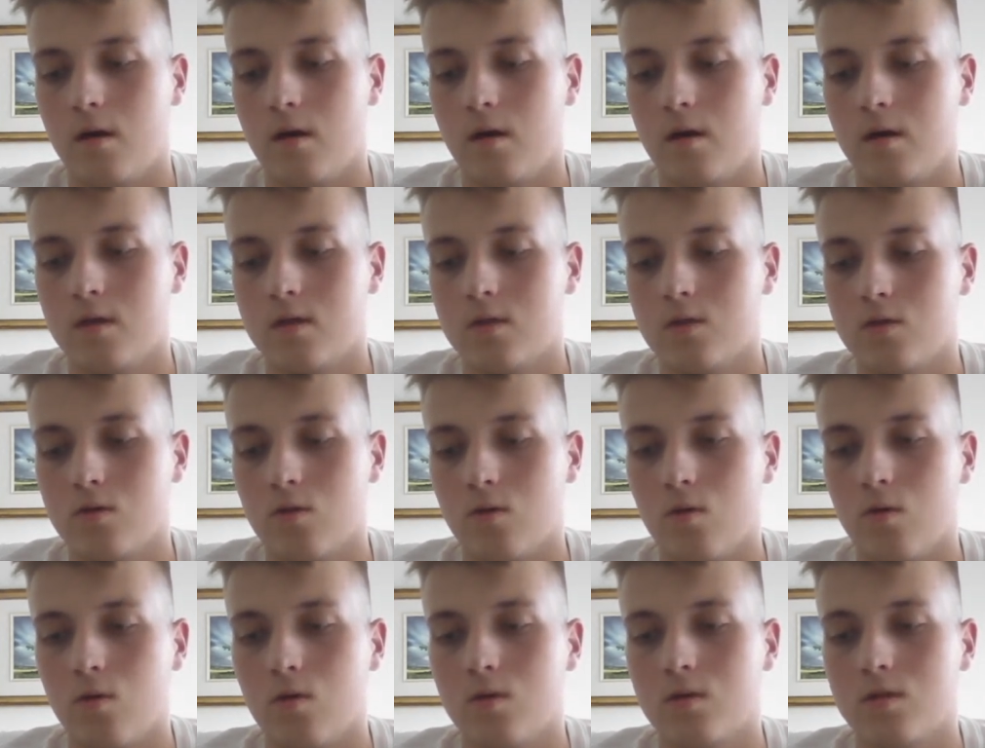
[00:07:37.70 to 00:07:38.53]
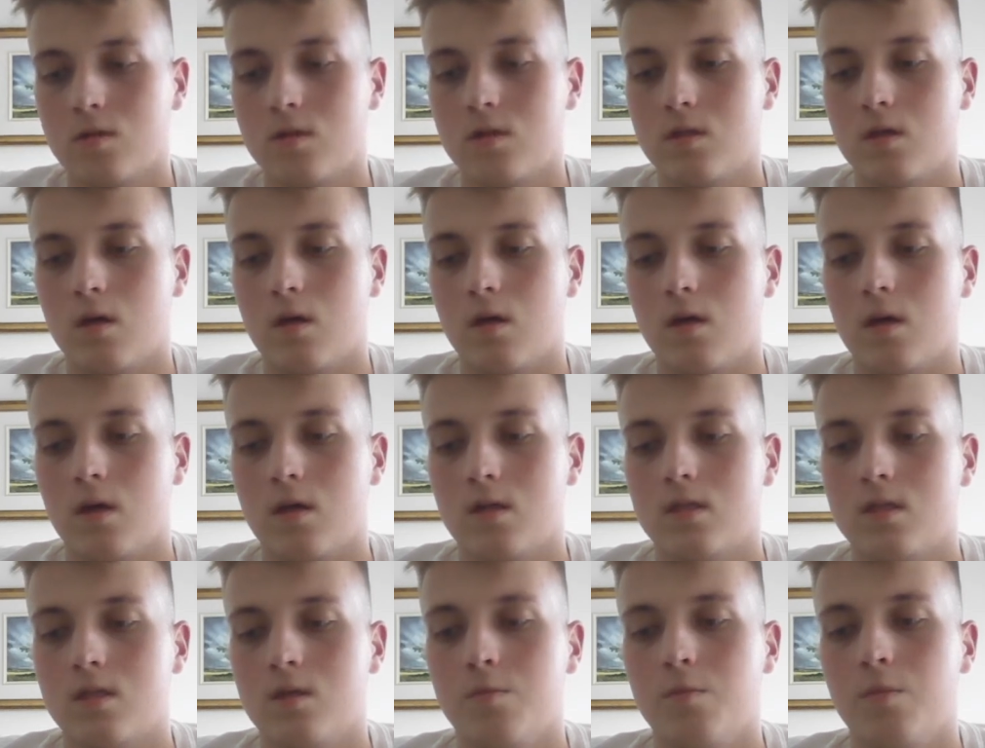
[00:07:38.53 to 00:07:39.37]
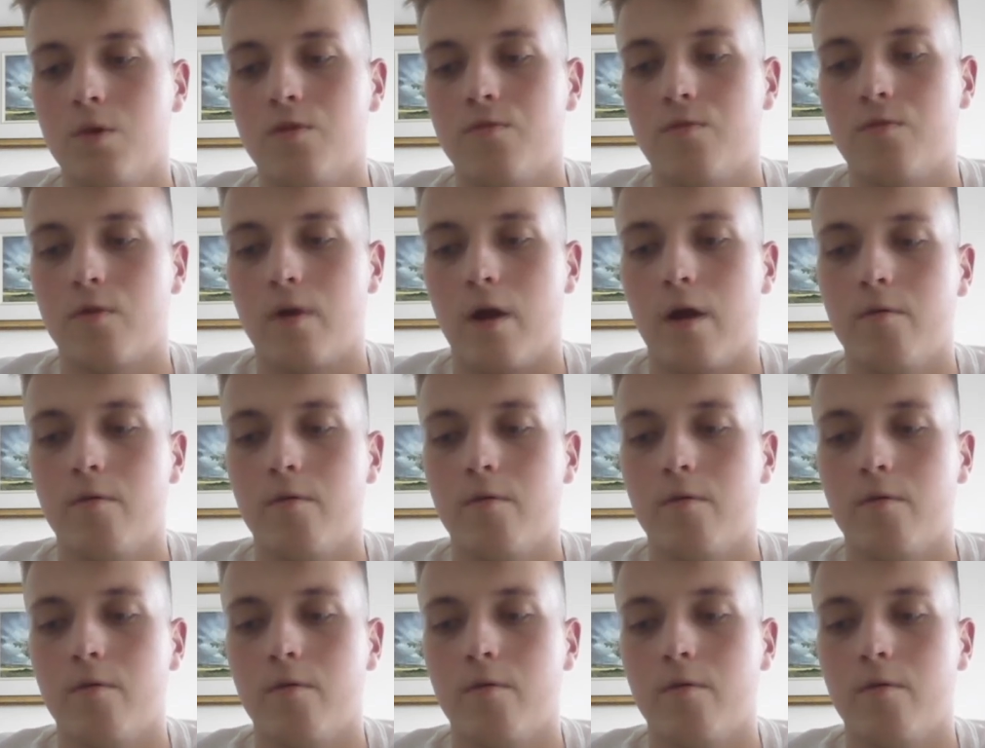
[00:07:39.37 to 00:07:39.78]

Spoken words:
is not simple for